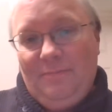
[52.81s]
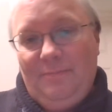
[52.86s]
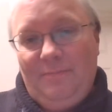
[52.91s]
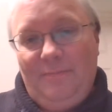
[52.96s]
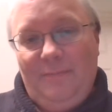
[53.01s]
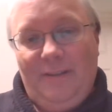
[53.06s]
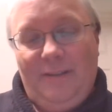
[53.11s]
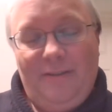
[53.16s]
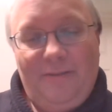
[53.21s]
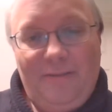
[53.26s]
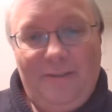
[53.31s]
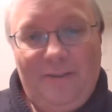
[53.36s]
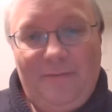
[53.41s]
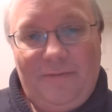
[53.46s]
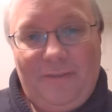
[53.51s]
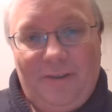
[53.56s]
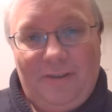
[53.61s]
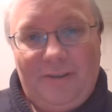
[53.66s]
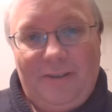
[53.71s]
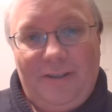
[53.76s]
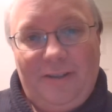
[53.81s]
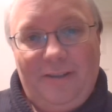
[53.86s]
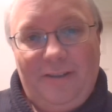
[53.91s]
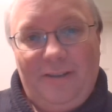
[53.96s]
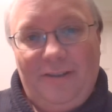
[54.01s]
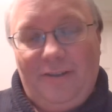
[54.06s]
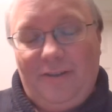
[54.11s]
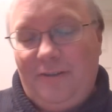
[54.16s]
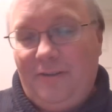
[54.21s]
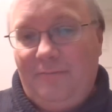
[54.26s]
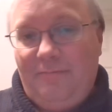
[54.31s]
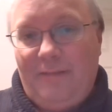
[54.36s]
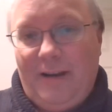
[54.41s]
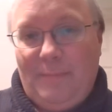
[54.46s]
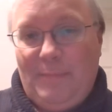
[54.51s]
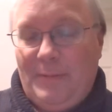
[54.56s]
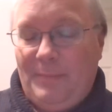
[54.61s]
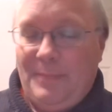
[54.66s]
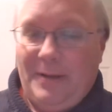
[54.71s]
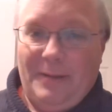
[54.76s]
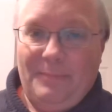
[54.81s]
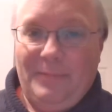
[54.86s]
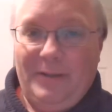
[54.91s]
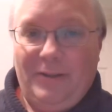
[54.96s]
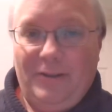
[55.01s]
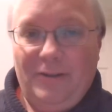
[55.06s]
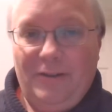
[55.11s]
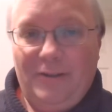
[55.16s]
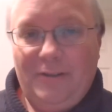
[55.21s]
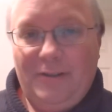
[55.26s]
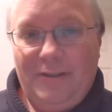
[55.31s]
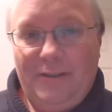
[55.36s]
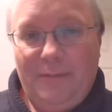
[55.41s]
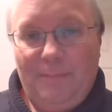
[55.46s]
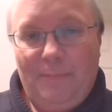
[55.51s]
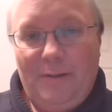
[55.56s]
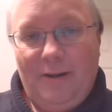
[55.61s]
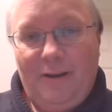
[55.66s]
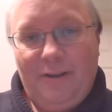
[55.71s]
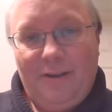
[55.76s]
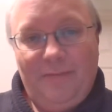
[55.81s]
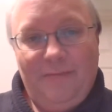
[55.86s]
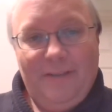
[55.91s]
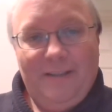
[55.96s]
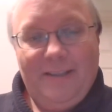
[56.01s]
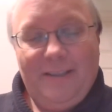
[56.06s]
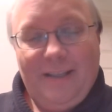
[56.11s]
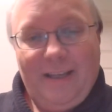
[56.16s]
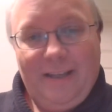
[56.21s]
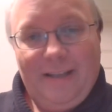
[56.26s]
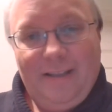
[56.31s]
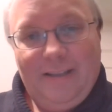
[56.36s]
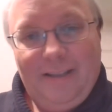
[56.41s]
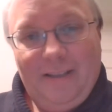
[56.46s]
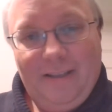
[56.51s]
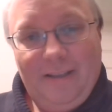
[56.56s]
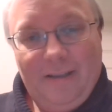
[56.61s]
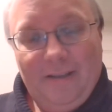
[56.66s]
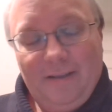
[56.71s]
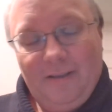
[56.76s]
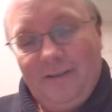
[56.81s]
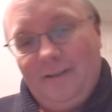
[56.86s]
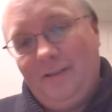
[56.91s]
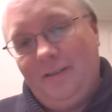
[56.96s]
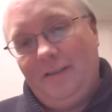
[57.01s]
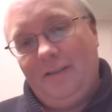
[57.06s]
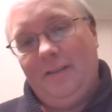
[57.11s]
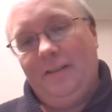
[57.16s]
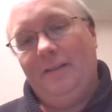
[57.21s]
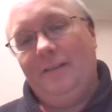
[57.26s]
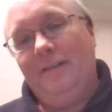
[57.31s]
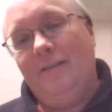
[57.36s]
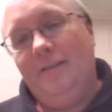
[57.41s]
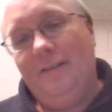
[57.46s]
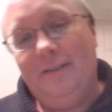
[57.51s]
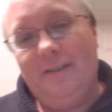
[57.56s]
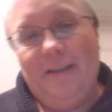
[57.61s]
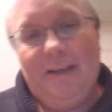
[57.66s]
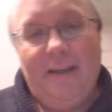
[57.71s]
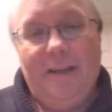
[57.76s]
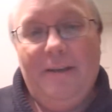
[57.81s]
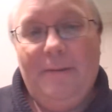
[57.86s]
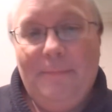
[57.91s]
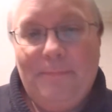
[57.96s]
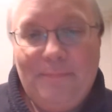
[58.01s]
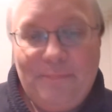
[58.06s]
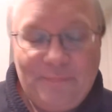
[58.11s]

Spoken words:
You've got to ramp it back because the path of insanity, I just think, lies ahead.